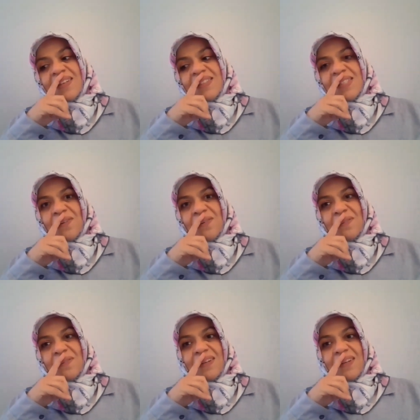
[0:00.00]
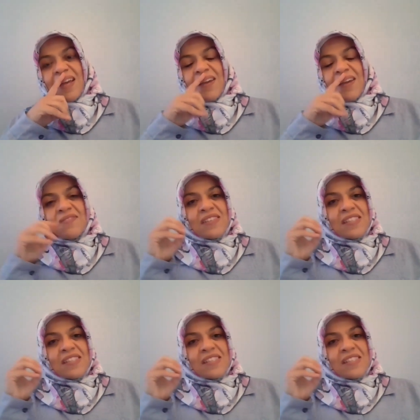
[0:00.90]
So every
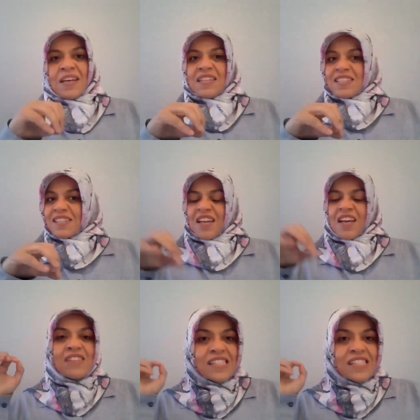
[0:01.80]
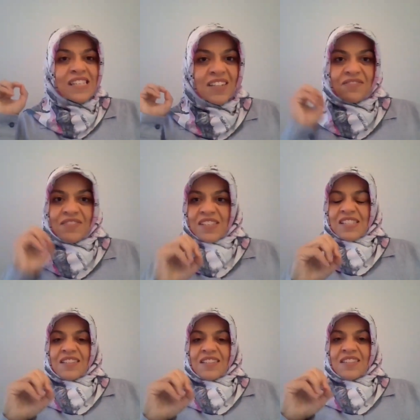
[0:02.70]
single patient, every single
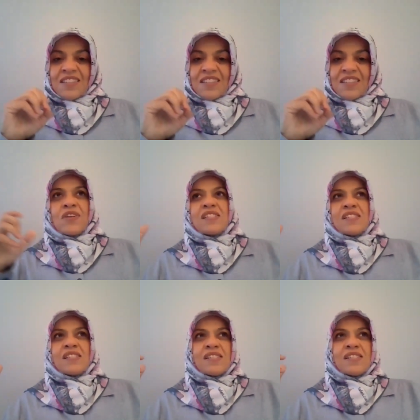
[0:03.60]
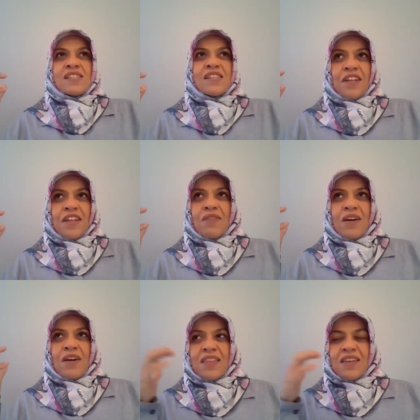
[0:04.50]
visit, I mean, for instance, till now,
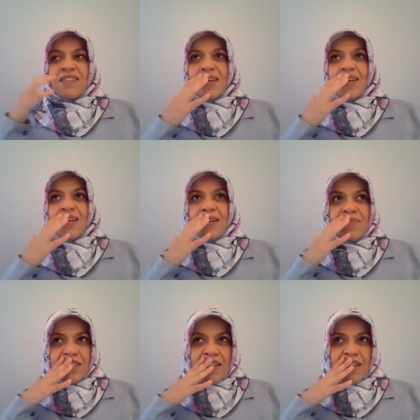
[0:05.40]
I think we completed